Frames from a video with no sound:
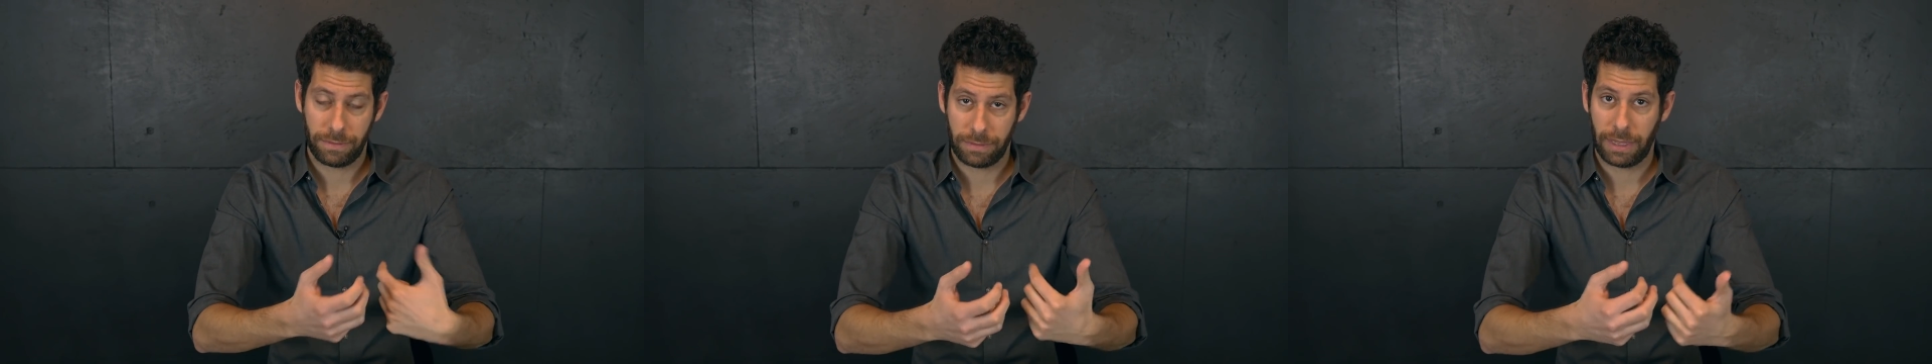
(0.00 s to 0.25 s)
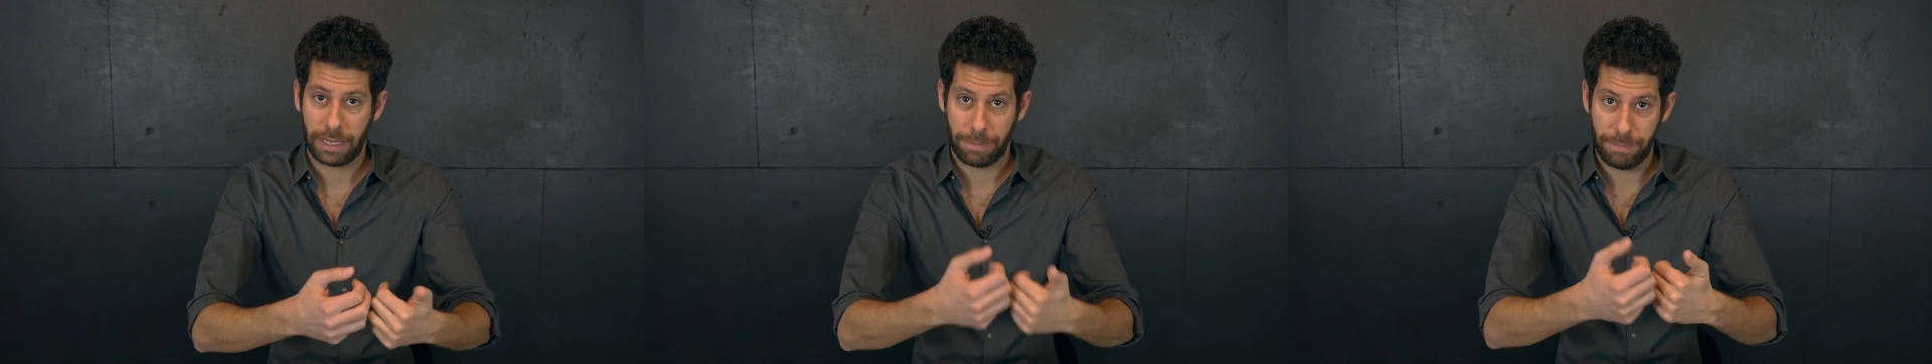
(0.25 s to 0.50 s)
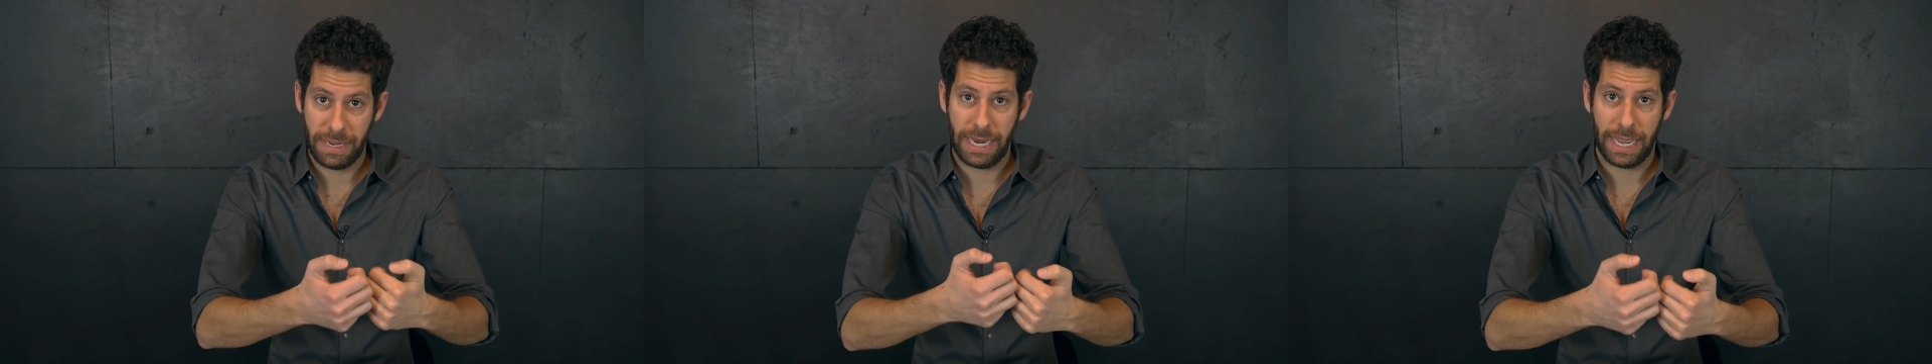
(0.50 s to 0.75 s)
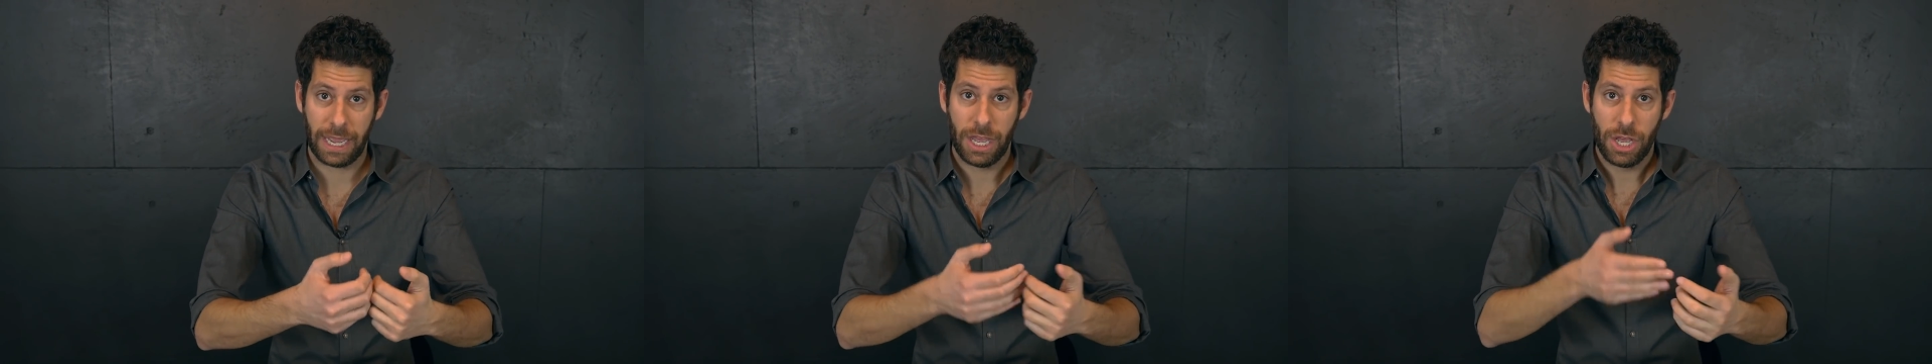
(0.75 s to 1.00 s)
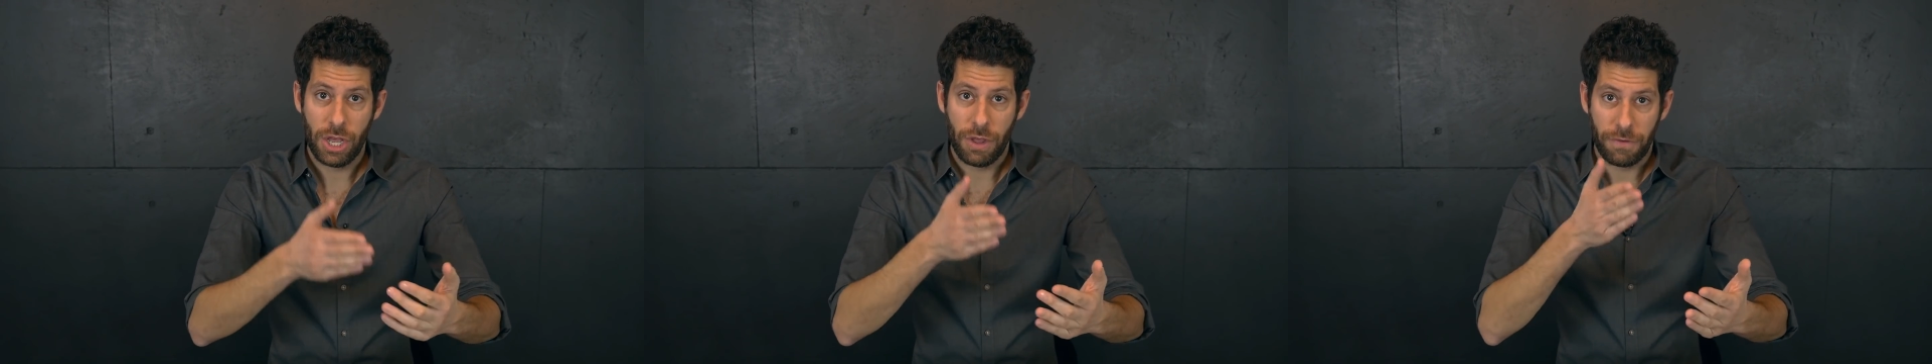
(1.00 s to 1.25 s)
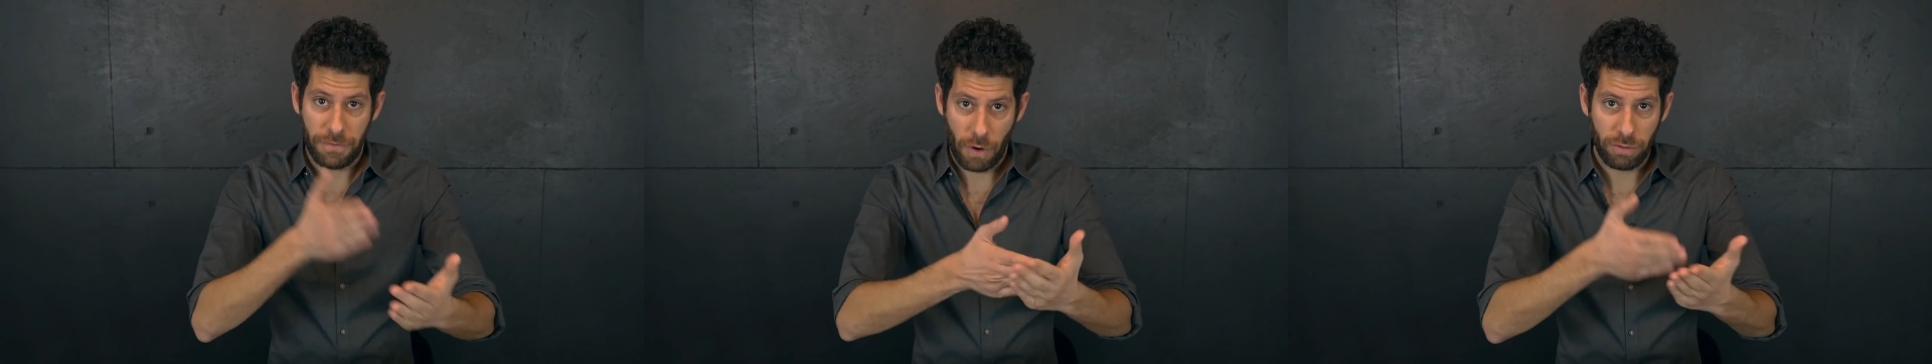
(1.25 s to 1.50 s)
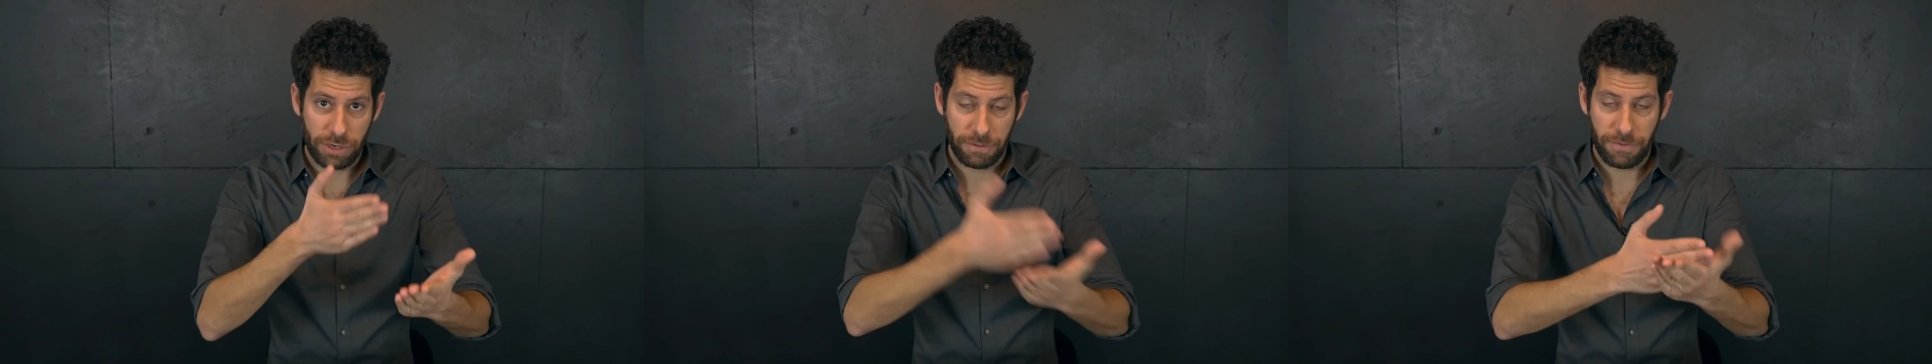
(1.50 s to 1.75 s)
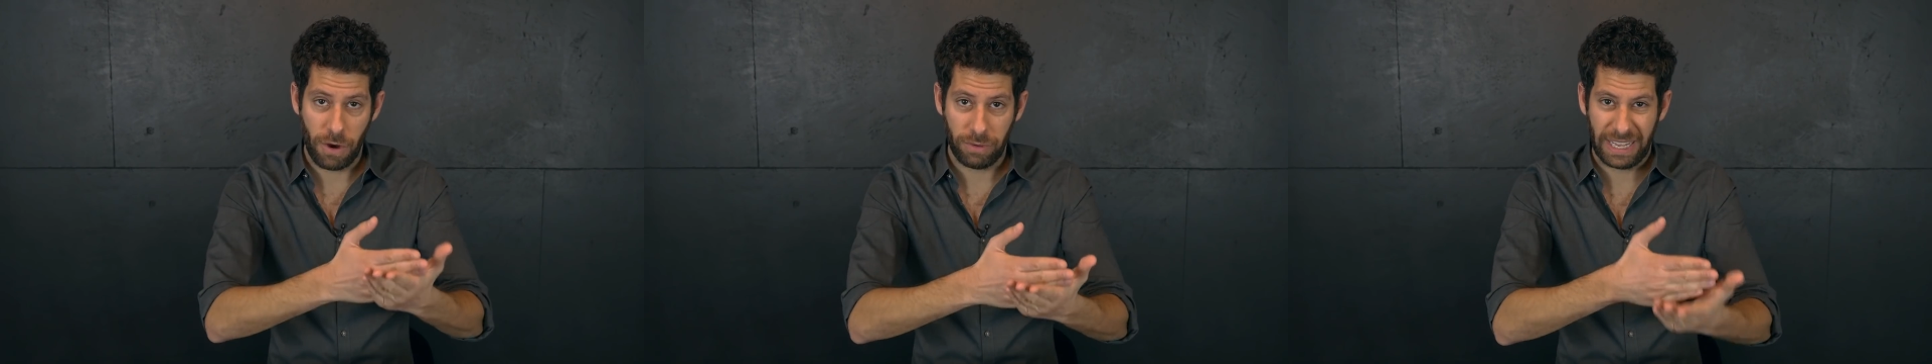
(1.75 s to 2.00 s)
Like meaning phone to
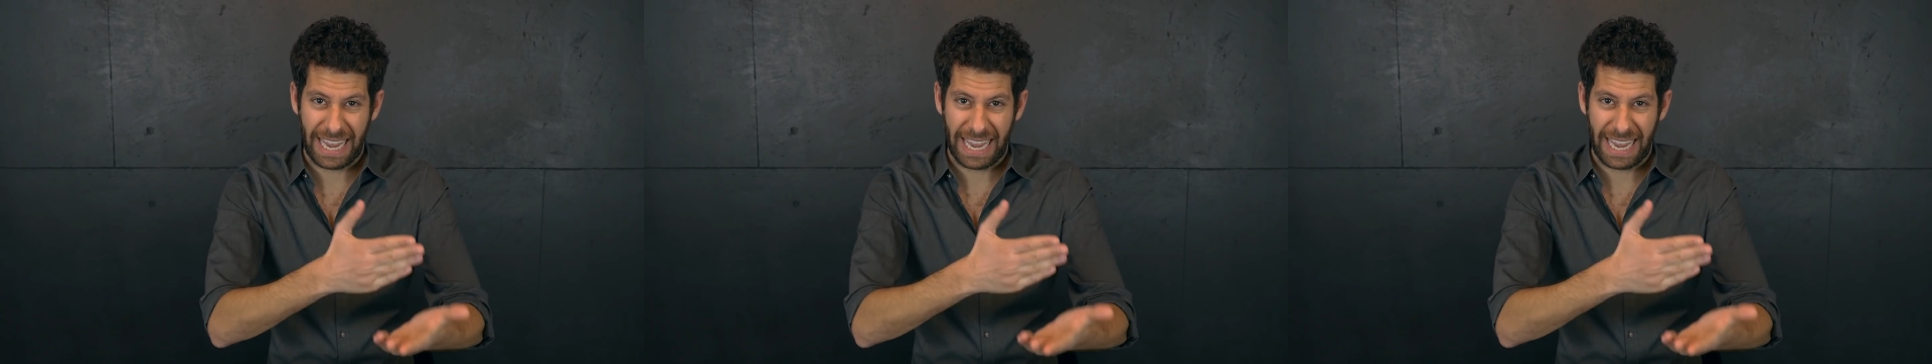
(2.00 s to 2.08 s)
phone,